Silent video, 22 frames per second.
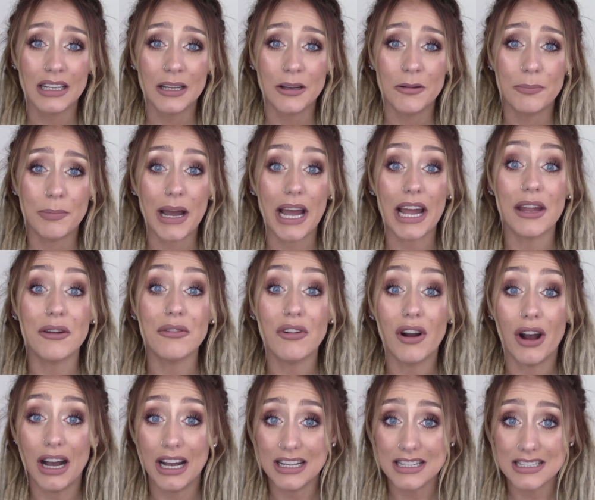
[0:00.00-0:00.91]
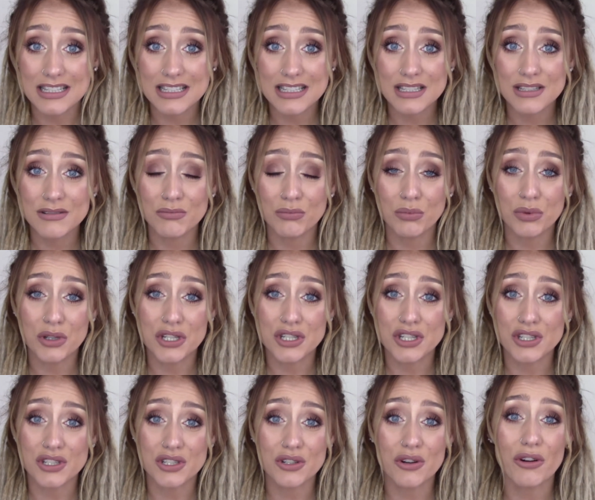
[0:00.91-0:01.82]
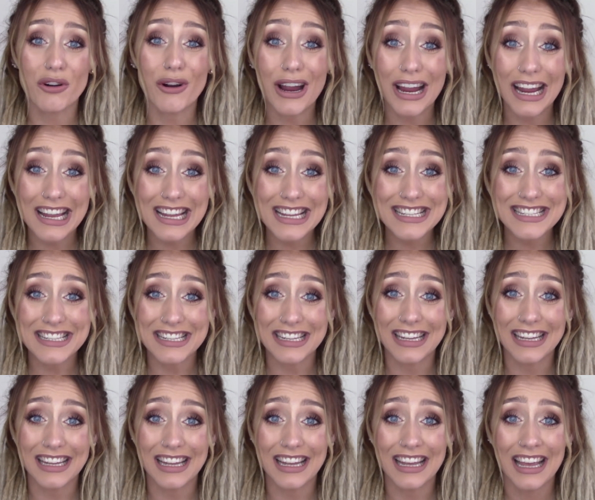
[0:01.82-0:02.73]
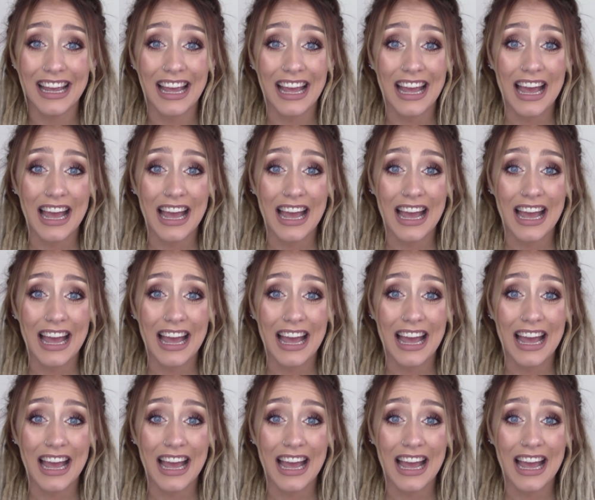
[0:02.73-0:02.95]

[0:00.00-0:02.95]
pay rise, which is crazy.